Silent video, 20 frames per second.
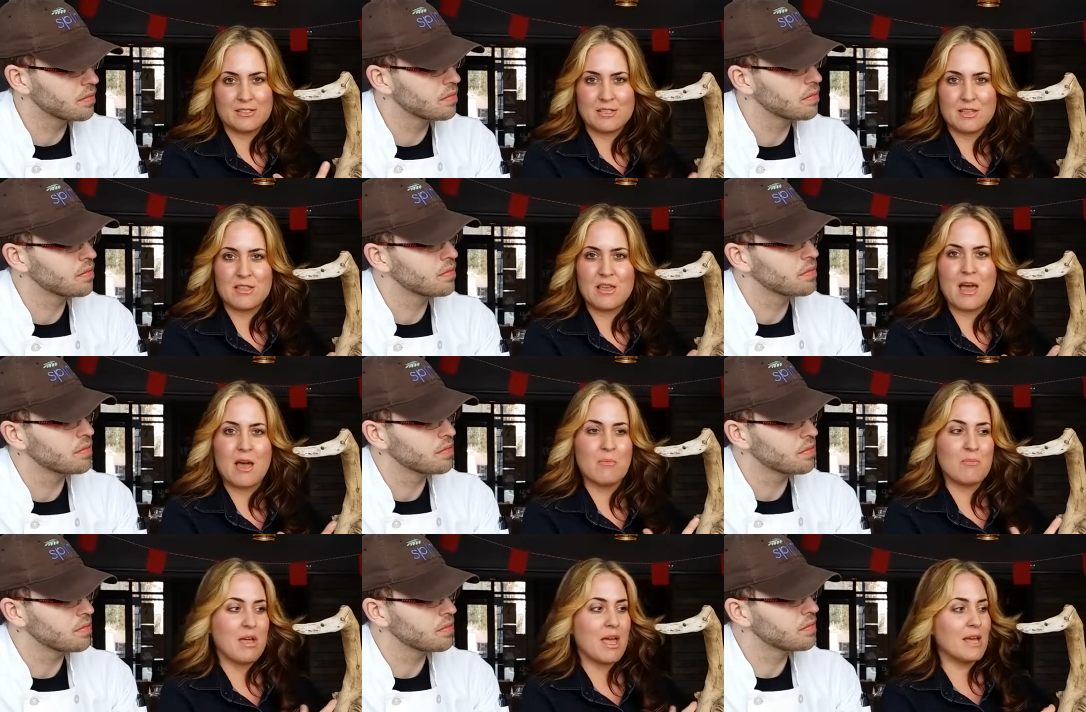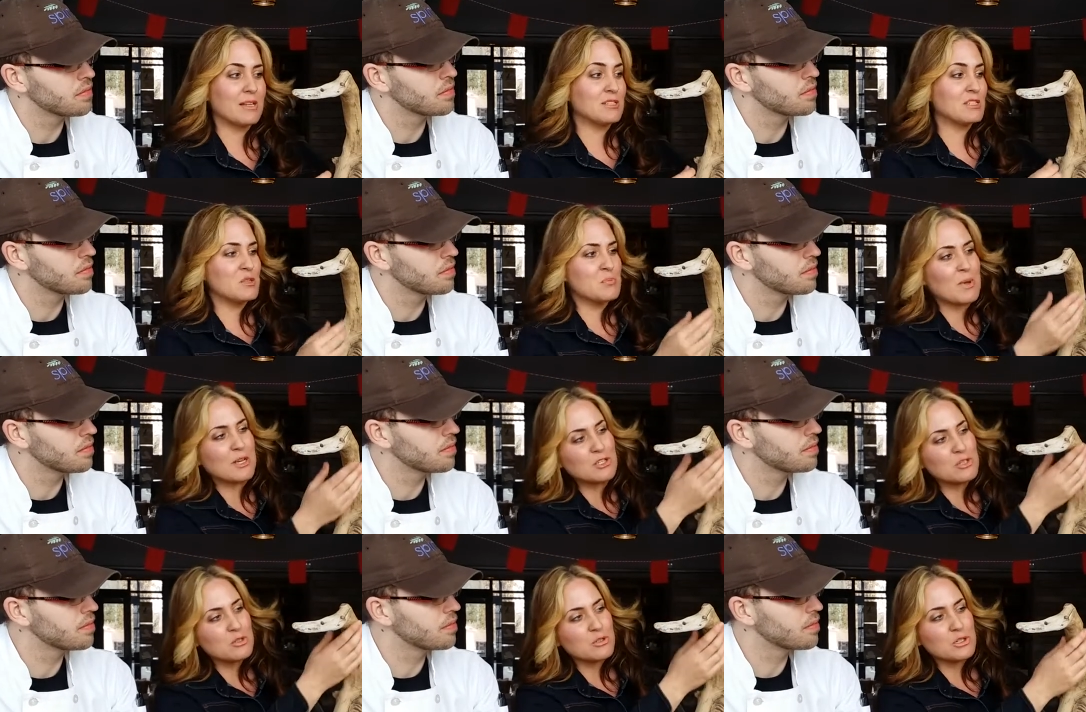Speaker 1: to them and
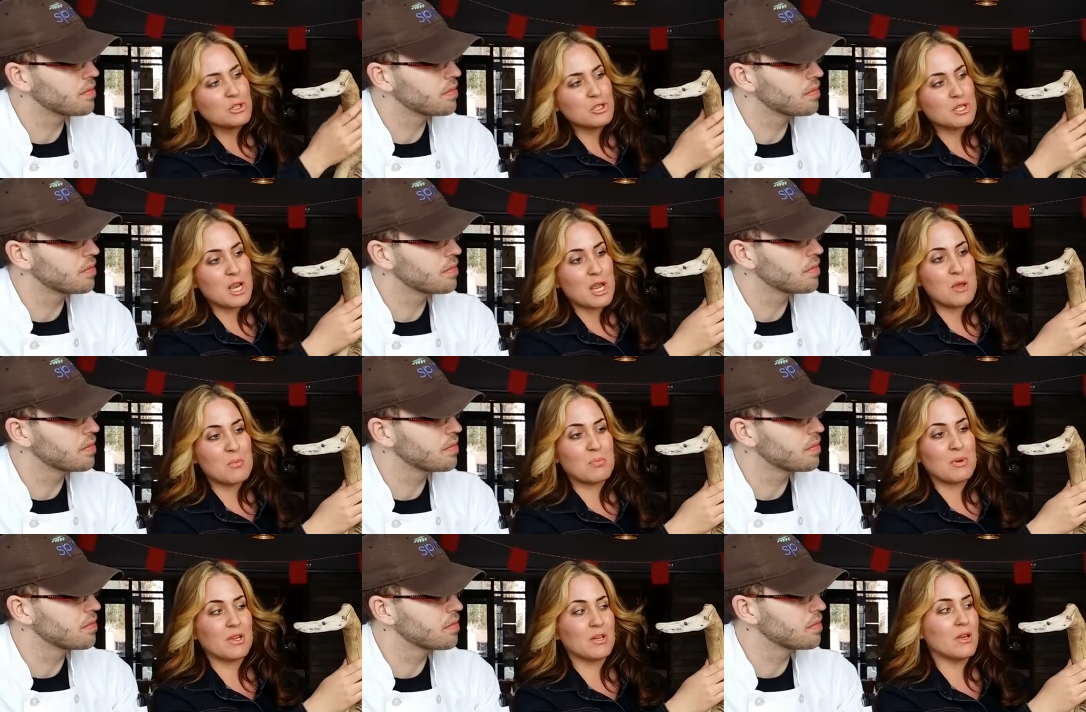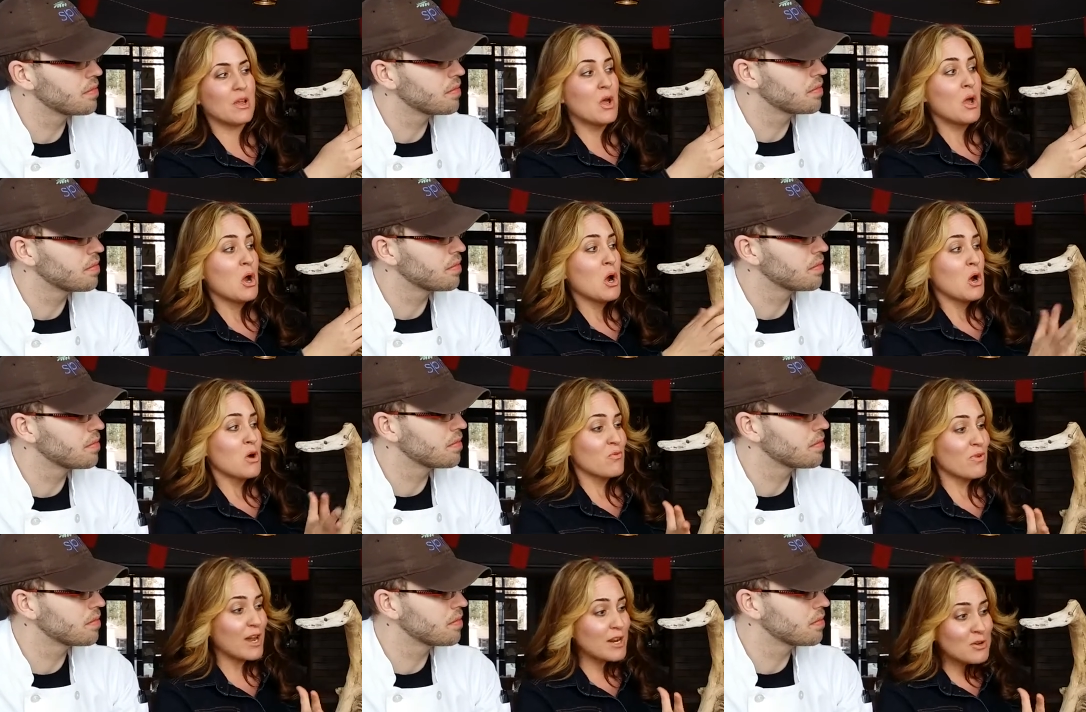special shape and
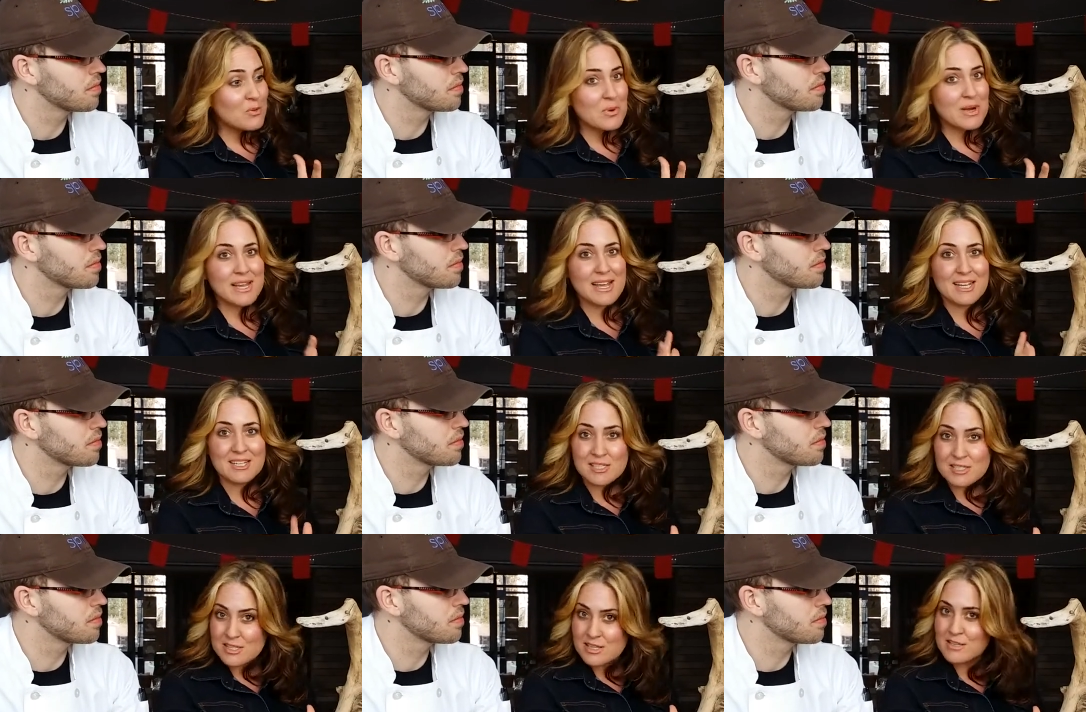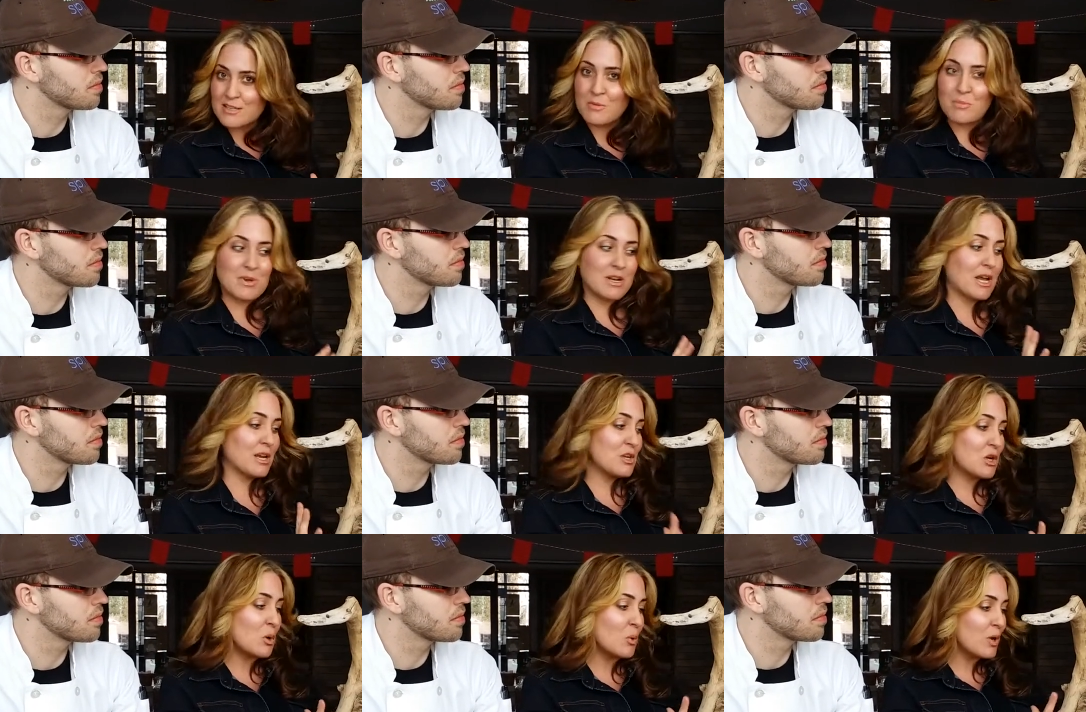right away I see them and
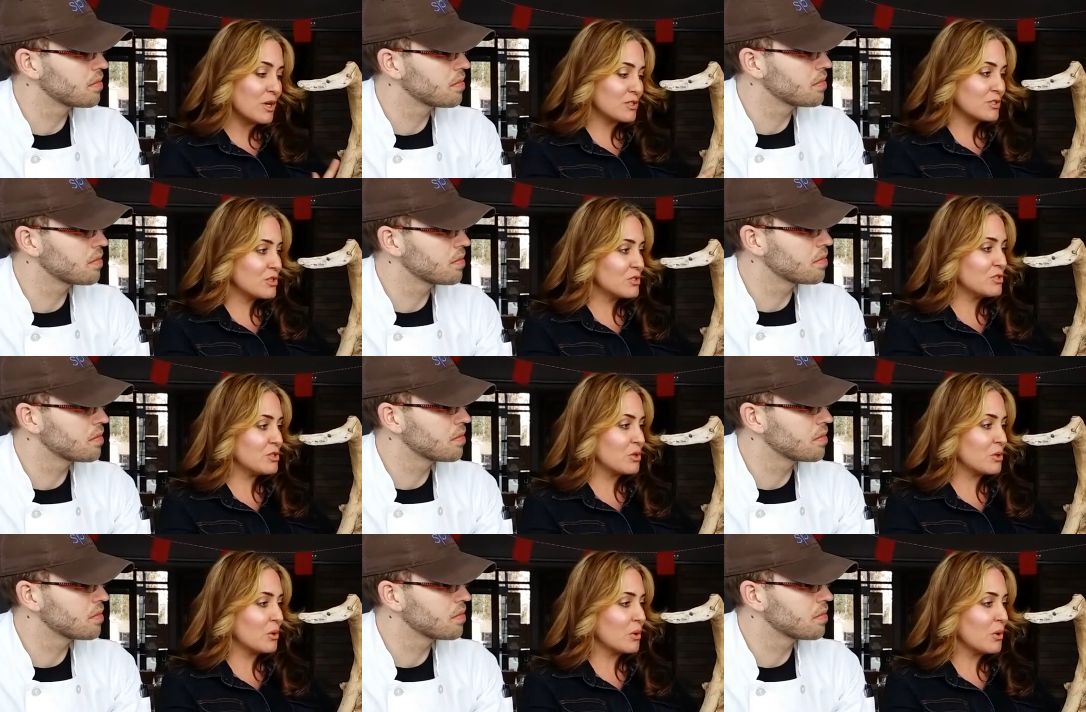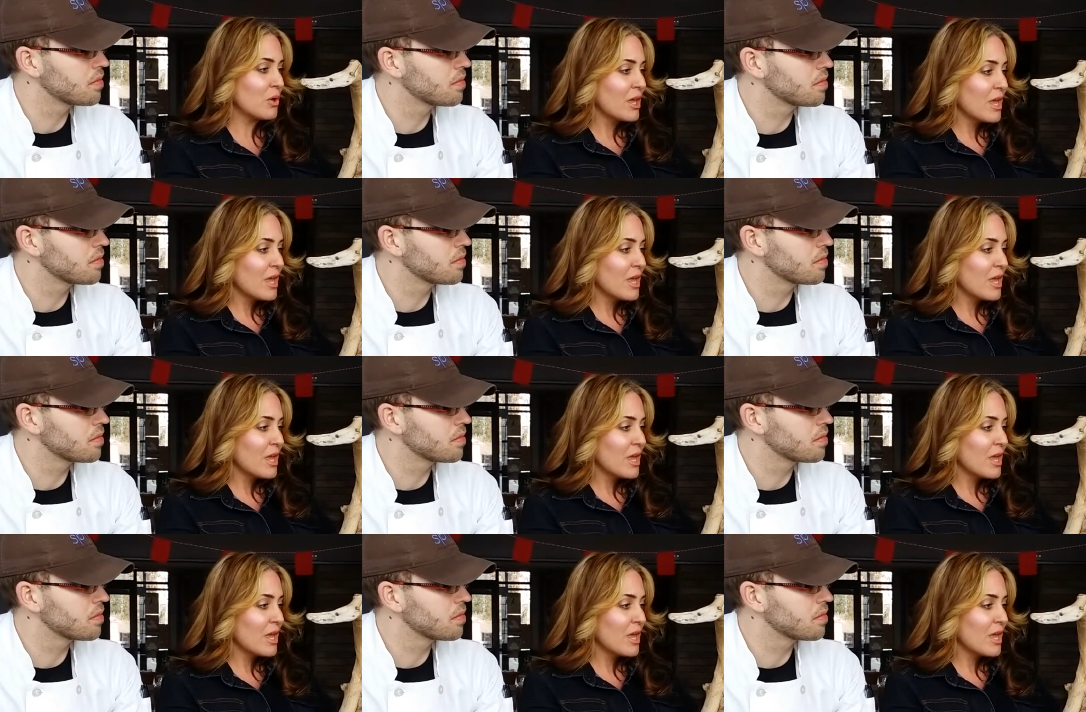I know what to do.